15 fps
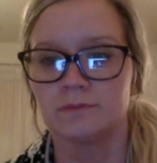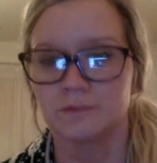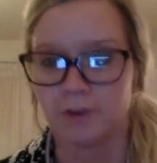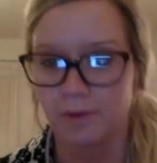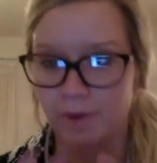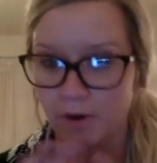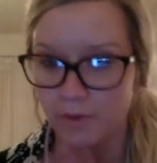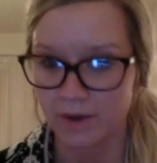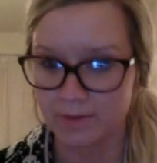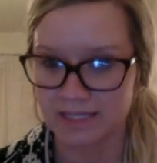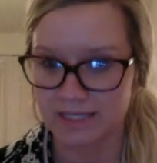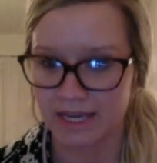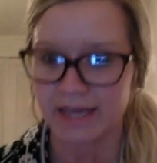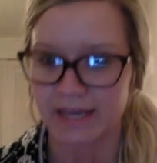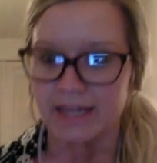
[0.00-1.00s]
from our
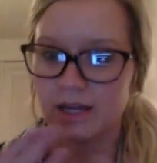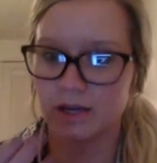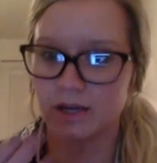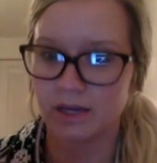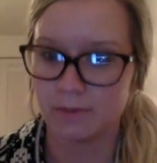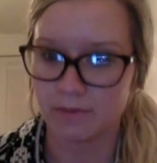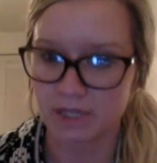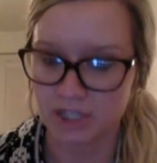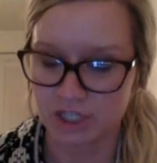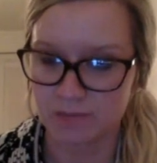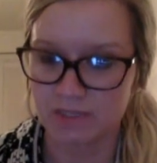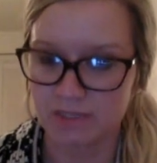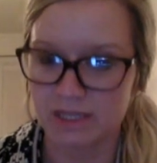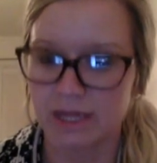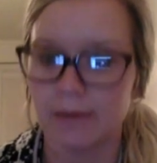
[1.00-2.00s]
website and it can be
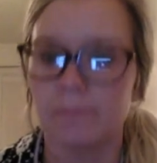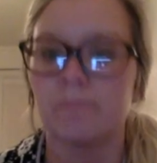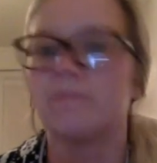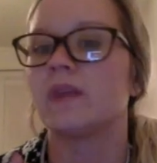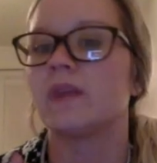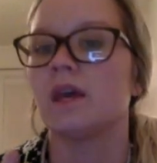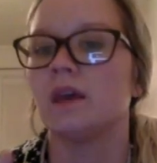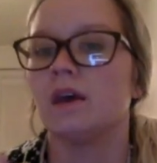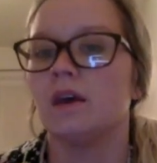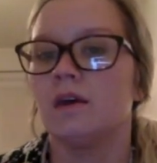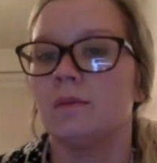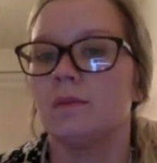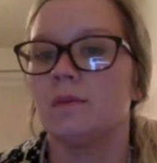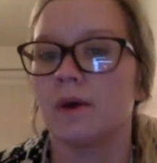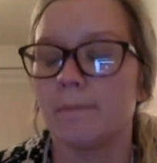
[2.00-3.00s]
shipped to them.
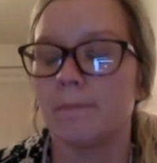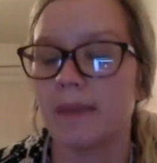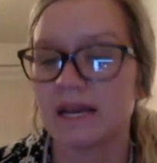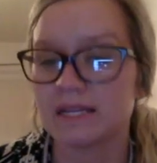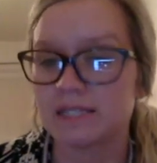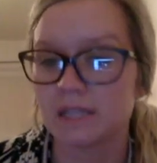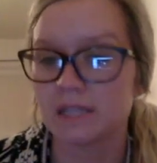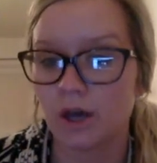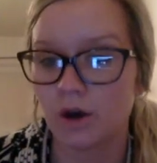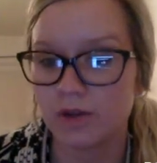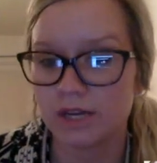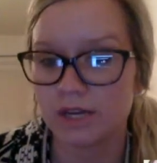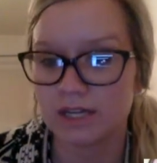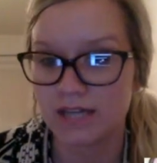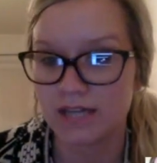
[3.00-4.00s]
But
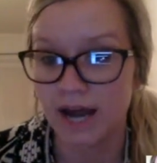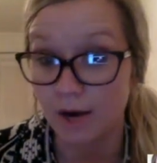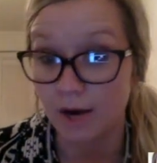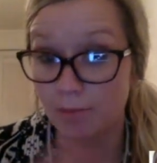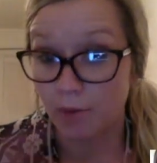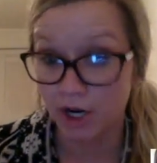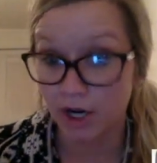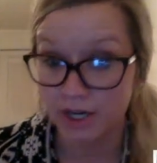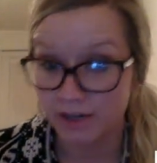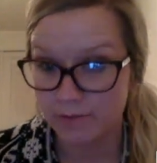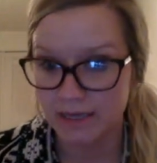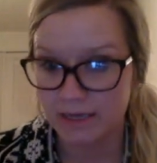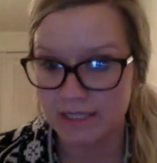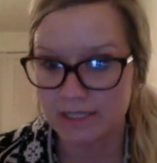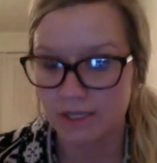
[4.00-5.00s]
Mexico, the entire market
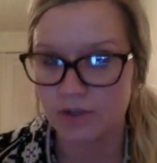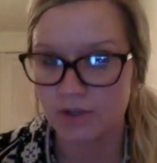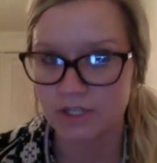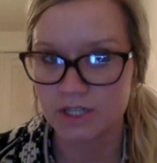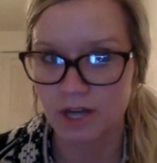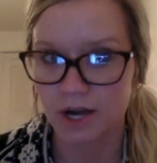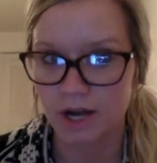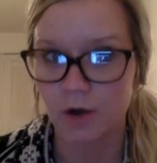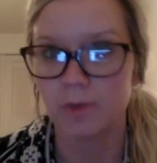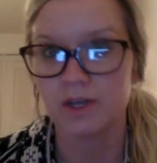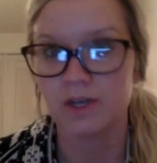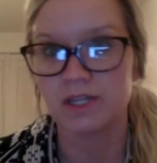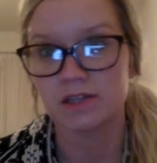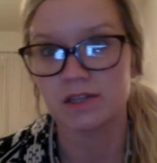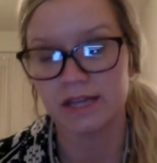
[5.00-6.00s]
of Mexico does not
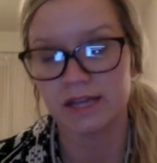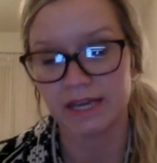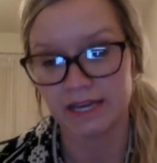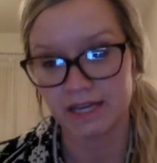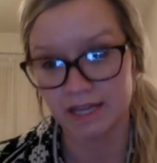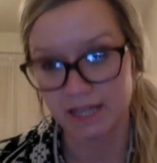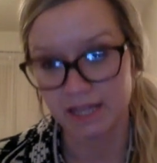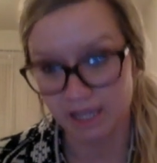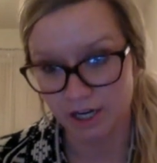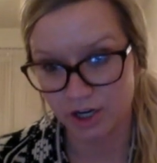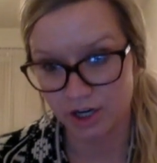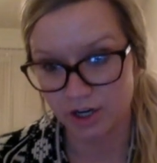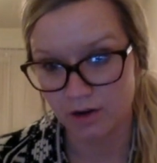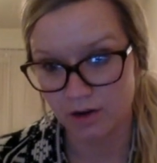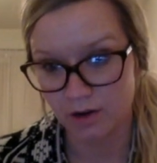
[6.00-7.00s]
open until the end of the
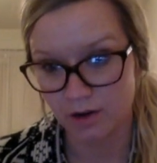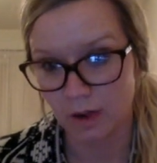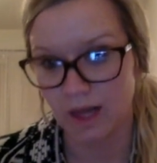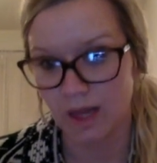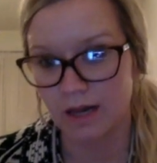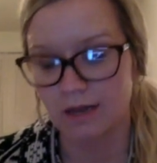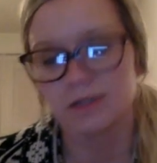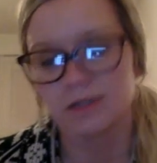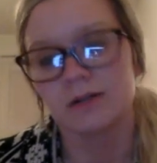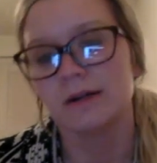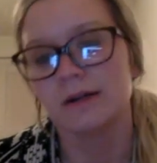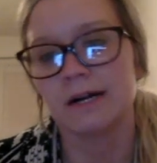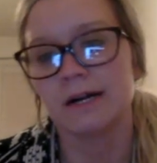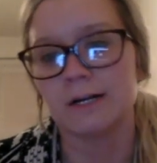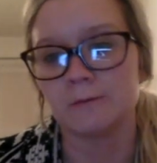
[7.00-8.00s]
year,
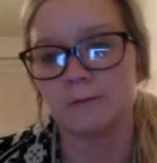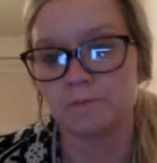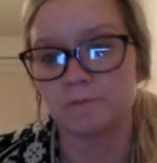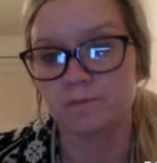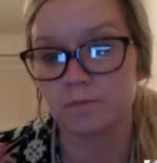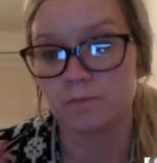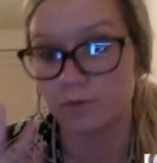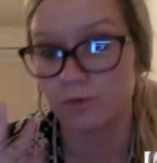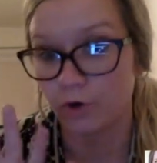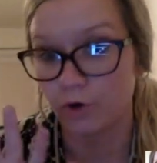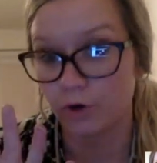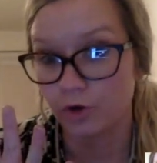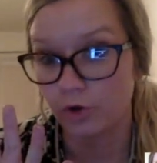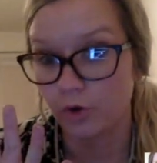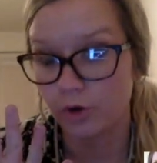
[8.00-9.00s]

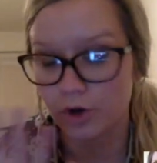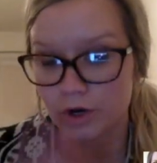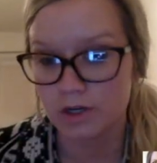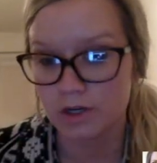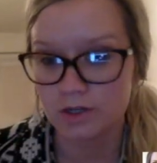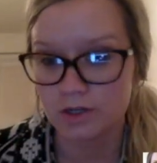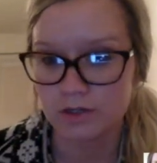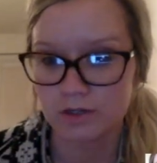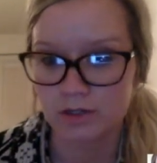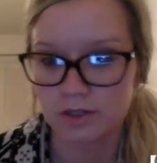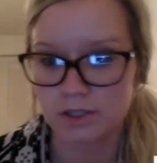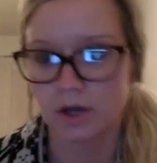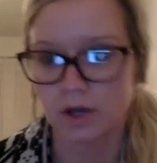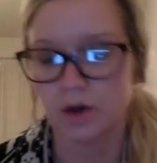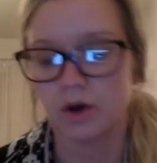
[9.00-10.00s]
4th quarter,
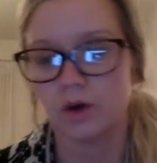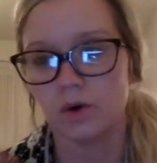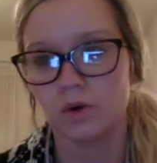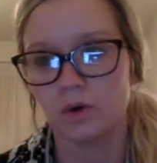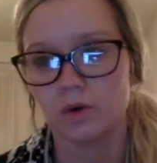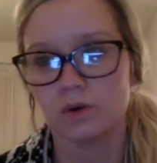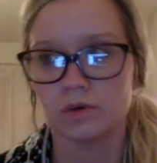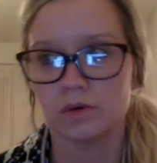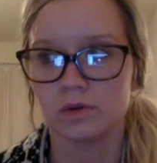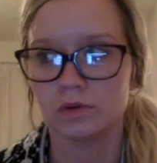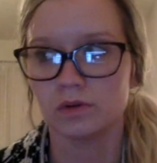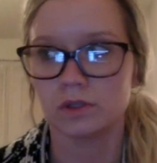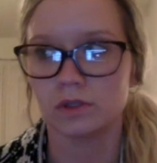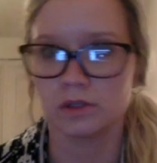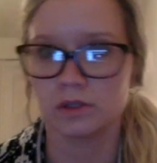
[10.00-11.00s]

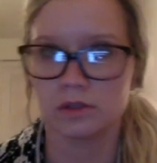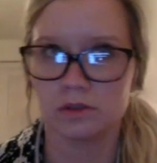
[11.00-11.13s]
so